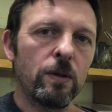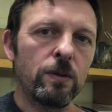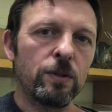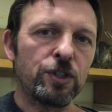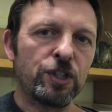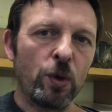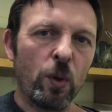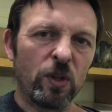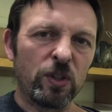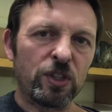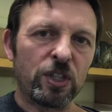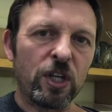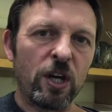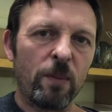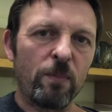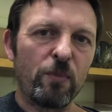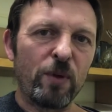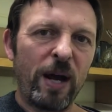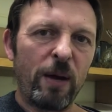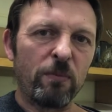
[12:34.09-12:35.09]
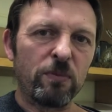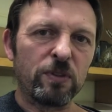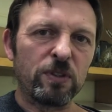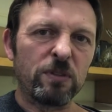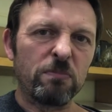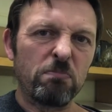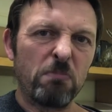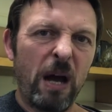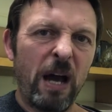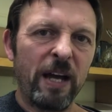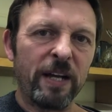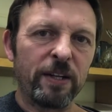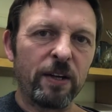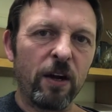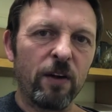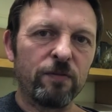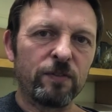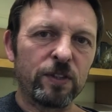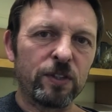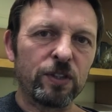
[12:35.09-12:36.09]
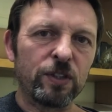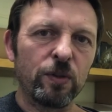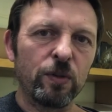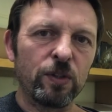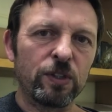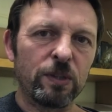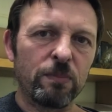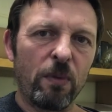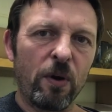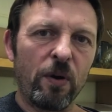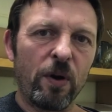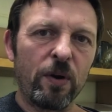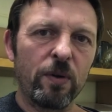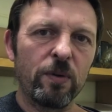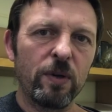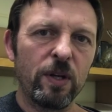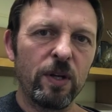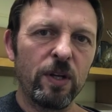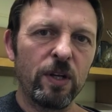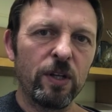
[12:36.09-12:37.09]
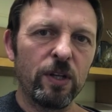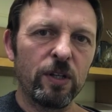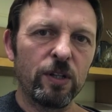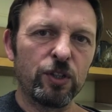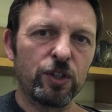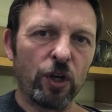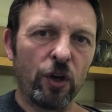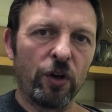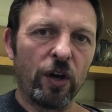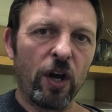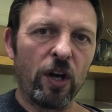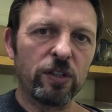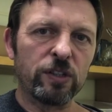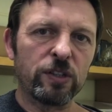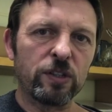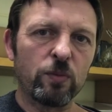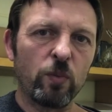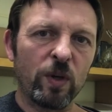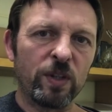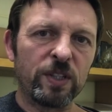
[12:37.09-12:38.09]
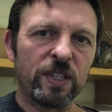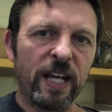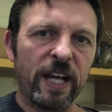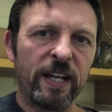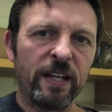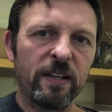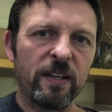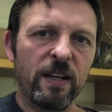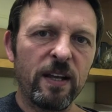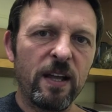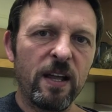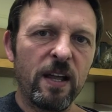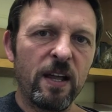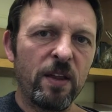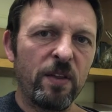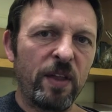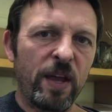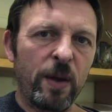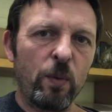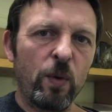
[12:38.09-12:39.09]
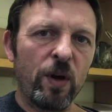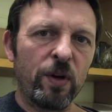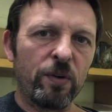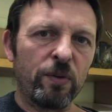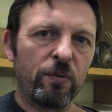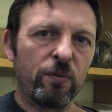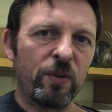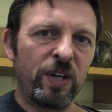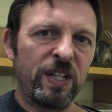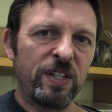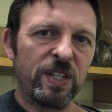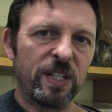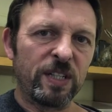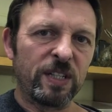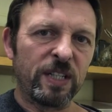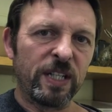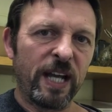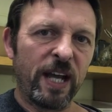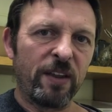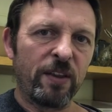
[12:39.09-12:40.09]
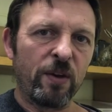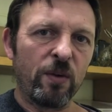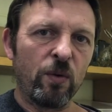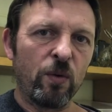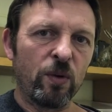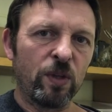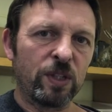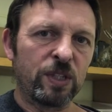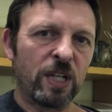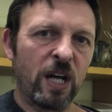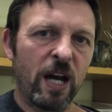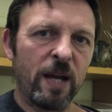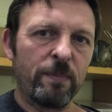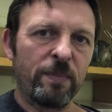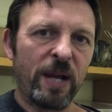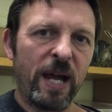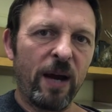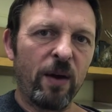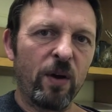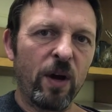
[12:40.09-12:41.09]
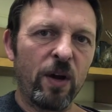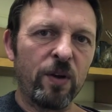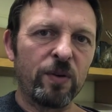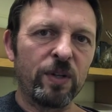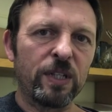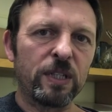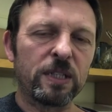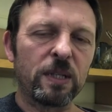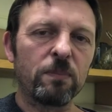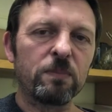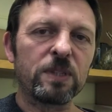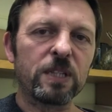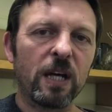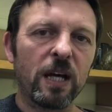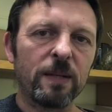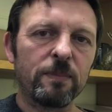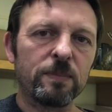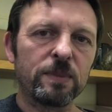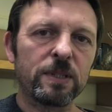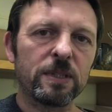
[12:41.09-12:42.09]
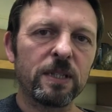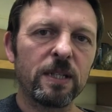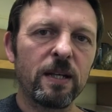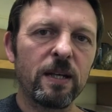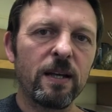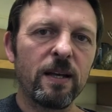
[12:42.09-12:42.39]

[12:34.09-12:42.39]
"Do you want to come round mine after school tomorrow?" John asked one day. They weren't reading together all the time now, only sometimes.